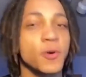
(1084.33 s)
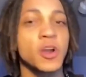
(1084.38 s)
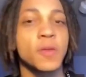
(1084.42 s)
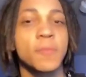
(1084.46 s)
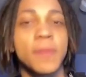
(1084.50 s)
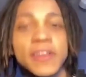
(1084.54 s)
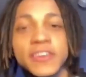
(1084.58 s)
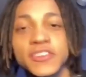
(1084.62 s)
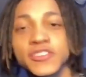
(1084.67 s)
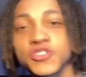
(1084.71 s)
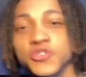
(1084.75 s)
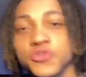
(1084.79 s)
part
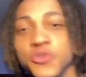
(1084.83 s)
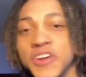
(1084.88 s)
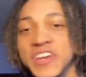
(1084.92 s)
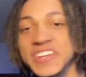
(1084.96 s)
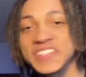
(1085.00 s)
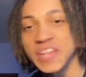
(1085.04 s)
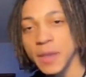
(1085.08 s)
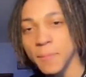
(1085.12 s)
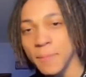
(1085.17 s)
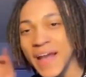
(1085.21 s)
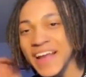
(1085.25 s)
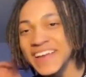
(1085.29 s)
about this story
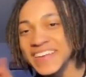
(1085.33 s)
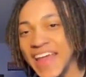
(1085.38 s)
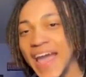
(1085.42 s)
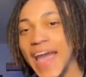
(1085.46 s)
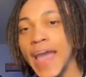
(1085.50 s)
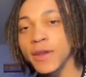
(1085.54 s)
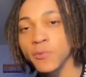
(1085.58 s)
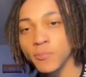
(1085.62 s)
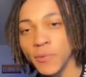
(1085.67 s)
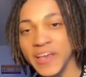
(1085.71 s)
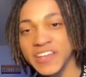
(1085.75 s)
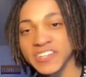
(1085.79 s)
is that my
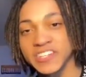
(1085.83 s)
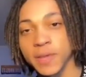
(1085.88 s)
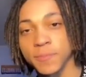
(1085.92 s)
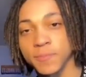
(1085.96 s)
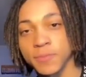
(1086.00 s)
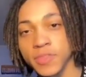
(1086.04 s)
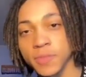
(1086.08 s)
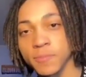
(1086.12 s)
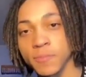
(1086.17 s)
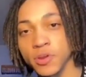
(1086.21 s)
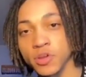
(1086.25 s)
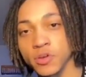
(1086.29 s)
dad wakes up
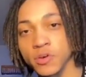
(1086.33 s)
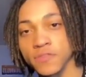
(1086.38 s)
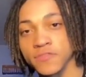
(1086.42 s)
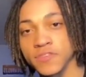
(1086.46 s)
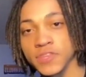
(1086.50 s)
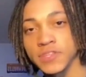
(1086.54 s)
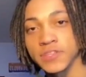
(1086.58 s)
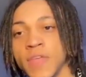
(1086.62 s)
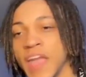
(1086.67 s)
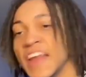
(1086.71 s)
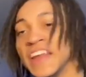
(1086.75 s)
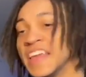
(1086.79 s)
in the middle of
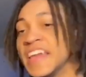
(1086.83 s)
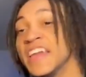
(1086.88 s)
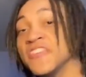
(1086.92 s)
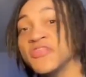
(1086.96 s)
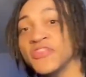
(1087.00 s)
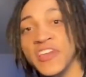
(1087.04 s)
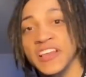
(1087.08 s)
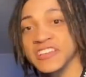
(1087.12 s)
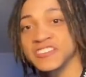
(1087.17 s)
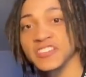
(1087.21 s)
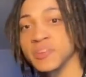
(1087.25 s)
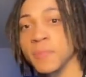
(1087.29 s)
this, and
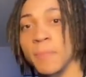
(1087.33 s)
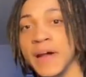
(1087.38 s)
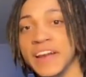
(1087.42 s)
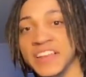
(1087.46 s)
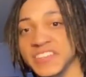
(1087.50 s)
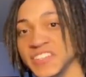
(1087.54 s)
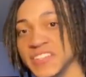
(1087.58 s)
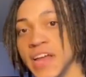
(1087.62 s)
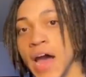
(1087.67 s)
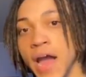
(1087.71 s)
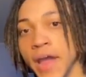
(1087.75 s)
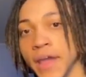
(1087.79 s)
he thinks
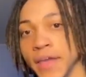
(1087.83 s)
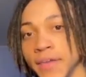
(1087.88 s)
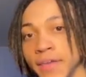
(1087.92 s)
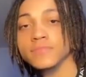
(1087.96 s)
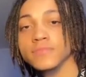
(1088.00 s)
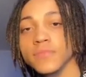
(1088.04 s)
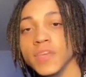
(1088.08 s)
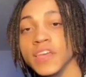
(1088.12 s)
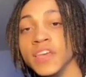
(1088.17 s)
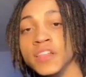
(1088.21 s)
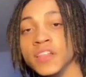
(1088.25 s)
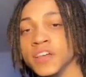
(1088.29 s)
somebody's dying.
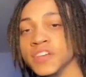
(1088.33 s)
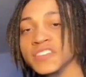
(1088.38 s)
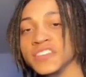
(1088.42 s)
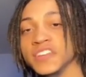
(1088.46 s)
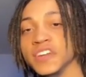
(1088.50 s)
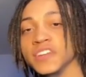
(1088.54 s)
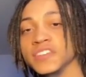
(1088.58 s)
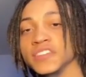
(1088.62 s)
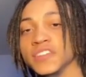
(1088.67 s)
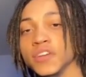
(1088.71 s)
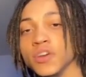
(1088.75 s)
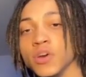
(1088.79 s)
He looks
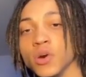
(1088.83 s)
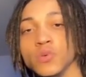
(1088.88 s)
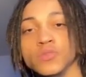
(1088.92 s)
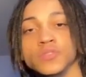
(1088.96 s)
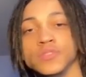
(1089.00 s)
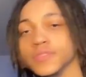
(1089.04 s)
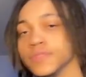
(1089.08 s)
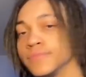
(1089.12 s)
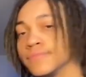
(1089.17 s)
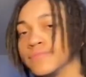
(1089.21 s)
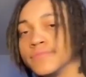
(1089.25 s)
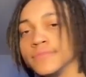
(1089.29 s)
at us and
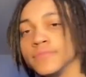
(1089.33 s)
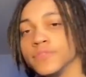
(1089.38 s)
goes,